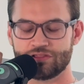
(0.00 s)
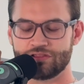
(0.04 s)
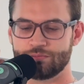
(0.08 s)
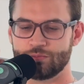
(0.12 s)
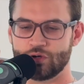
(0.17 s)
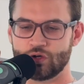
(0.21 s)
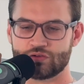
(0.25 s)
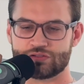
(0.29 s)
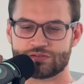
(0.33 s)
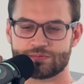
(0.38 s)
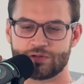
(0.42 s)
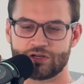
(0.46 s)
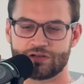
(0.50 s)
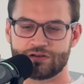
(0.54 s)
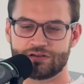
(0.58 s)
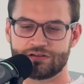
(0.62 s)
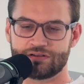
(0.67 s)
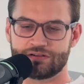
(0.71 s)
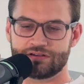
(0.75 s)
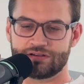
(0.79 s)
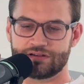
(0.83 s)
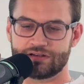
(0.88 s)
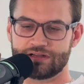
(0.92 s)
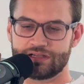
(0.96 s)
the most
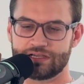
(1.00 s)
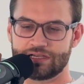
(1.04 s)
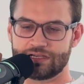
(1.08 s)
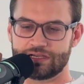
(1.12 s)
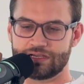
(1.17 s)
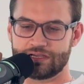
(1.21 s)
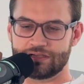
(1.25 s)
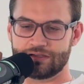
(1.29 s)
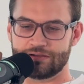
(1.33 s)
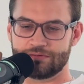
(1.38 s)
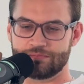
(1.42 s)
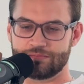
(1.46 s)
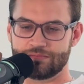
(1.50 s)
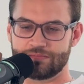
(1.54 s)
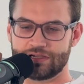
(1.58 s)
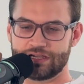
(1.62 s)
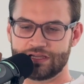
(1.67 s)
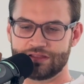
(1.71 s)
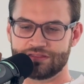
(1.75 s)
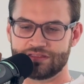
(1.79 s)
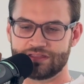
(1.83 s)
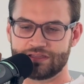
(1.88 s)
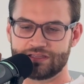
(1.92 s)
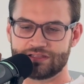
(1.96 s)
part,
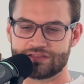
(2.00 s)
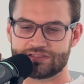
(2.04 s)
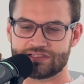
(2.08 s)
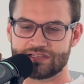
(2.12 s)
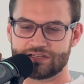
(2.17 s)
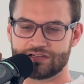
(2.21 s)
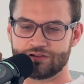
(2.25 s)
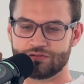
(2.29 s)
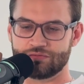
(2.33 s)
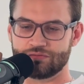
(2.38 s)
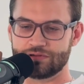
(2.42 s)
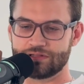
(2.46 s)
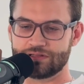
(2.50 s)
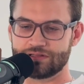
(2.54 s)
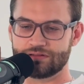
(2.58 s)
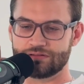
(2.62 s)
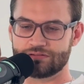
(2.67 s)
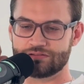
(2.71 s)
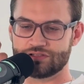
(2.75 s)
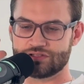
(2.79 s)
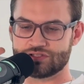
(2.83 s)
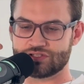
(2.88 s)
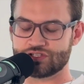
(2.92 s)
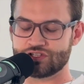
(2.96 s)
I think it's like a real
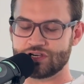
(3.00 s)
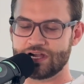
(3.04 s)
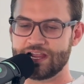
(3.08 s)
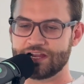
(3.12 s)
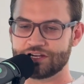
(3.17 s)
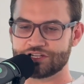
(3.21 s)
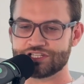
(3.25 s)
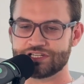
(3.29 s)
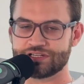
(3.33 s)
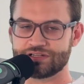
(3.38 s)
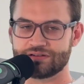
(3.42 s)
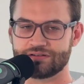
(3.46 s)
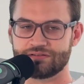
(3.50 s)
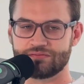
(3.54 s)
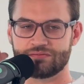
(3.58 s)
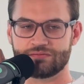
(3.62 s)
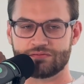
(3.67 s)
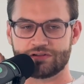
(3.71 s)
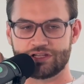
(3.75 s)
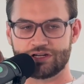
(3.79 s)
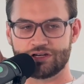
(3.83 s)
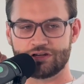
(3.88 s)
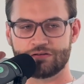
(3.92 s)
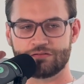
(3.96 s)
distraction,
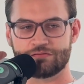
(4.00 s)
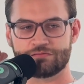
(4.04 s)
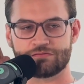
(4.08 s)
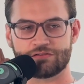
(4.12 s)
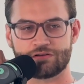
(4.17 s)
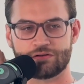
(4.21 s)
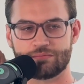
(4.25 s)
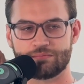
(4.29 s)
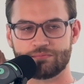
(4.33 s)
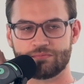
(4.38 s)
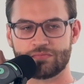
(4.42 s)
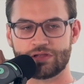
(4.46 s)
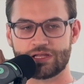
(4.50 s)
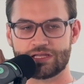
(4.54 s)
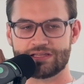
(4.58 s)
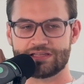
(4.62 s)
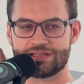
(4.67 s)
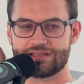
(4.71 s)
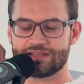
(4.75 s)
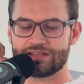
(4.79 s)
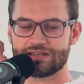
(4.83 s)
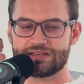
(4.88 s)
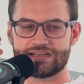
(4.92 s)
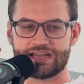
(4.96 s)
from
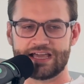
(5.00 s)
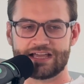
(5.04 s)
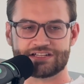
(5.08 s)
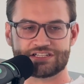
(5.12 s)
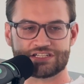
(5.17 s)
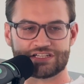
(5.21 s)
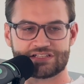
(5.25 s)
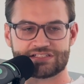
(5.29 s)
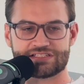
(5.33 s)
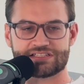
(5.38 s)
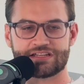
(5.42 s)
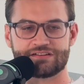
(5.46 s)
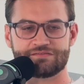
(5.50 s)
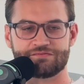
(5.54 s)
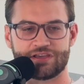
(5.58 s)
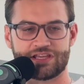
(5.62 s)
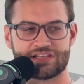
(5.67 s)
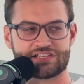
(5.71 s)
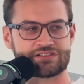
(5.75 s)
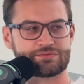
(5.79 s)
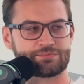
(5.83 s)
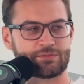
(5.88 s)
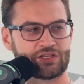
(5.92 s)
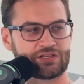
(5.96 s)
not just
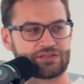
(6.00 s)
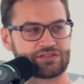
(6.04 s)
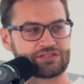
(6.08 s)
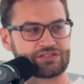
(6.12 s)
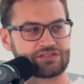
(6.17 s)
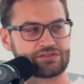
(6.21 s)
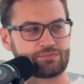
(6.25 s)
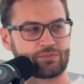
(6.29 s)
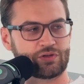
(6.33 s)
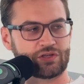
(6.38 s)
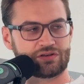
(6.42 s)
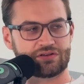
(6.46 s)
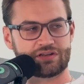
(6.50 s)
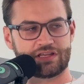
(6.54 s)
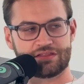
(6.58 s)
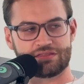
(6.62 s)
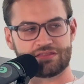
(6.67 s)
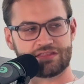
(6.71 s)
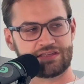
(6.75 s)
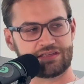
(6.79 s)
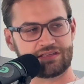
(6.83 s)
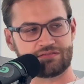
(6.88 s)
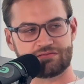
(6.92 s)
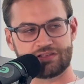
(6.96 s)
investments, but I
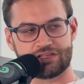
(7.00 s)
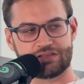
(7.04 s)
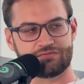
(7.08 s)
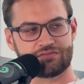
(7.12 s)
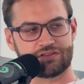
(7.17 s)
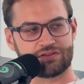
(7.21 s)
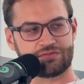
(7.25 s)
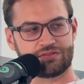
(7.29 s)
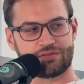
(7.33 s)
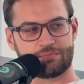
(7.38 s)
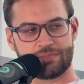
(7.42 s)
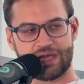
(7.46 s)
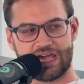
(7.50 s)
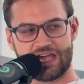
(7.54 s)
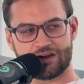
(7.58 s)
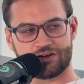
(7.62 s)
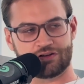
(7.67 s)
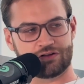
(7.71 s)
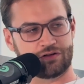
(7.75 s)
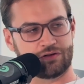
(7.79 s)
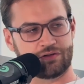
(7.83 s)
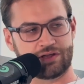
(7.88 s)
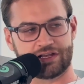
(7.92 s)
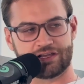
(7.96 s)
think even the
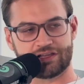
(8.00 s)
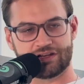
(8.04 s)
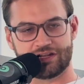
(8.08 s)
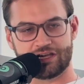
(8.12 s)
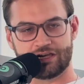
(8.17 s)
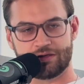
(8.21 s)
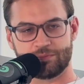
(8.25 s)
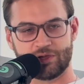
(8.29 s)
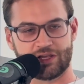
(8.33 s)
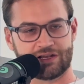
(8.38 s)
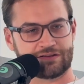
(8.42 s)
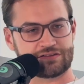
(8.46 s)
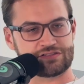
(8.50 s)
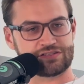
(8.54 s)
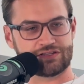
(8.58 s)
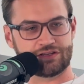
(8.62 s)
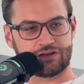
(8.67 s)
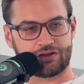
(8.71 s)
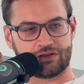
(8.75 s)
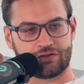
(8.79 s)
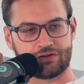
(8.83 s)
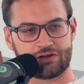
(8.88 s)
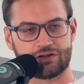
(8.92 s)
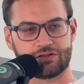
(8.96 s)
macroeconomics.
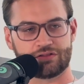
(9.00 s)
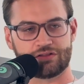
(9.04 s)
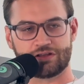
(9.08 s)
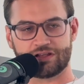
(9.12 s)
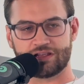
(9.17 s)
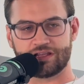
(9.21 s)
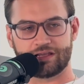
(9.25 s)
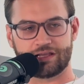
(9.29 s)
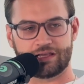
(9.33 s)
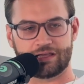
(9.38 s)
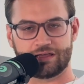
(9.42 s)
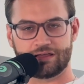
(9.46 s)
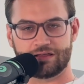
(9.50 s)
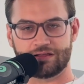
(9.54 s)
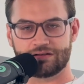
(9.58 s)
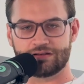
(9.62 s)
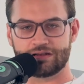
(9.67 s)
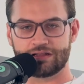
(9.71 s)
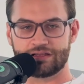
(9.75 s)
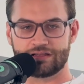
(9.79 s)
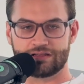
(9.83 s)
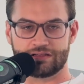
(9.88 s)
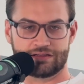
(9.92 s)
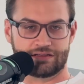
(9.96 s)
You're looking at
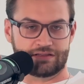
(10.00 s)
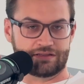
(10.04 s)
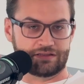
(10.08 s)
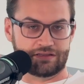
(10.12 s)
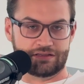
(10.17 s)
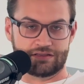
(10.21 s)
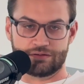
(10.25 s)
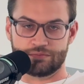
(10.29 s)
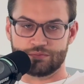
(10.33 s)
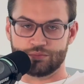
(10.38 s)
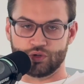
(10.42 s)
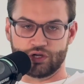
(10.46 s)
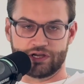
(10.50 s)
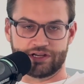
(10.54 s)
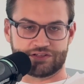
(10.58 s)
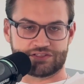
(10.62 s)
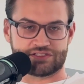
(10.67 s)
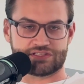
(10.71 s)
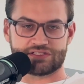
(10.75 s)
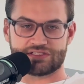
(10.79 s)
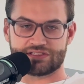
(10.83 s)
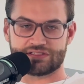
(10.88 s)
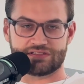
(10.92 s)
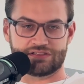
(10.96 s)

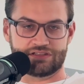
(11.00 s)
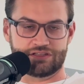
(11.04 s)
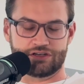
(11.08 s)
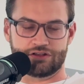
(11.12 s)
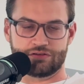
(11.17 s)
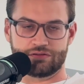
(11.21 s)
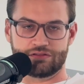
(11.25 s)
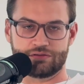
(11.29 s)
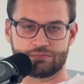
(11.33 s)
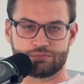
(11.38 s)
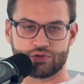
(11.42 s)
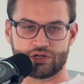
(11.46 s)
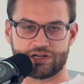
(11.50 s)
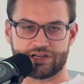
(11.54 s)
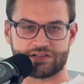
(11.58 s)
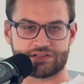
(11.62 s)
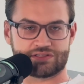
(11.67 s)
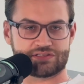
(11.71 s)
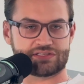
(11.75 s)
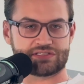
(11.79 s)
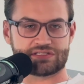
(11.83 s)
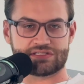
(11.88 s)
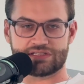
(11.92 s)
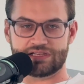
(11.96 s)
BRICS, the
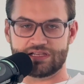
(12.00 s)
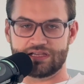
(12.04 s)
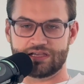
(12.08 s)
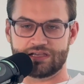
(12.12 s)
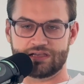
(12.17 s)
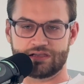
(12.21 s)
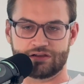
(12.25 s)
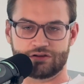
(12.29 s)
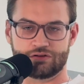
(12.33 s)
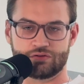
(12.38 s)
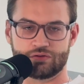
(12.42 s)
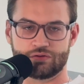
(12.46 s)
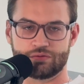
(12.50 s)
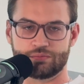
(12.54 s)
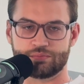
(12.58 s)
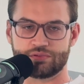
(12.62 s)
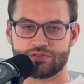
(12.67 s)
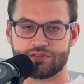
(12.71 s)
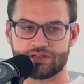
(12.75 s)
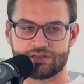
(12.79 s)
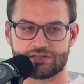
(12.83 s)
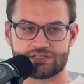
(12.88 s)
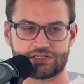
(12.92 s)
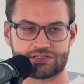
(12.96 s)
BRICS group
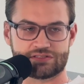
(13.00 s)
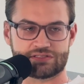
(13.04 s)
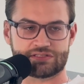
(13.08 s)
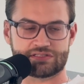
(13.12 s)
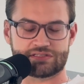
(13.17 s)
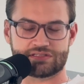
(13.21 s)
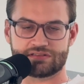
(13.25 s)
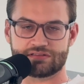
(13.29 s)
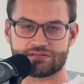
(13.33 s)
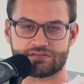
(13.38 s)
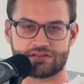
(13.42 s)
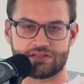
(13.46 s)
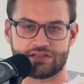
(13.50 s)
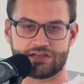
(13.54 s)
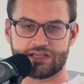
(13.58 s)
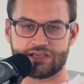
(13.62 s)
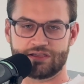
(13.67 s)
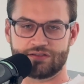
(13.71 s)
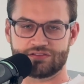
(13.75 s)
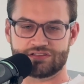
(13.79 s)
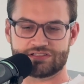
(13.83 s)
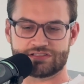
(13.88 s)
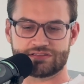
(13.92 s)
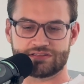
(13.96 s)
that just
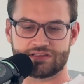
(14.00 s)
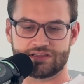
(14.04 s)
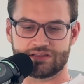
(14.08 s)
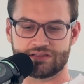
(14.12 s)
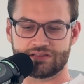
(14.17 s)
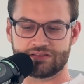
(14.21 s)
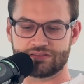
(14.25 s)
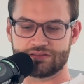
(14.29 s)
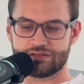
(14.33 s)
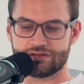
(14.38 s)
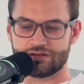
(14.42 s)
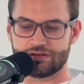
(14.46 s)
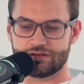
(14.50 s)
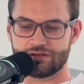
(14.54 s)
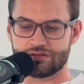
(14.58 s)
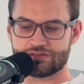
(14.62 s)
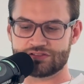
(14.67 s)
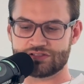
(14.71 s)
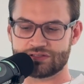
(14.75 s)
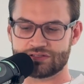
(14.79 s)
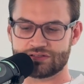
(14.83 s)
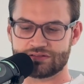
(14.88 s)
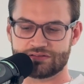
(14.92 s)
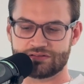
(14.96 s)
announced that
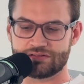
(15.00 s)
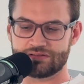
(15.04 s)
there's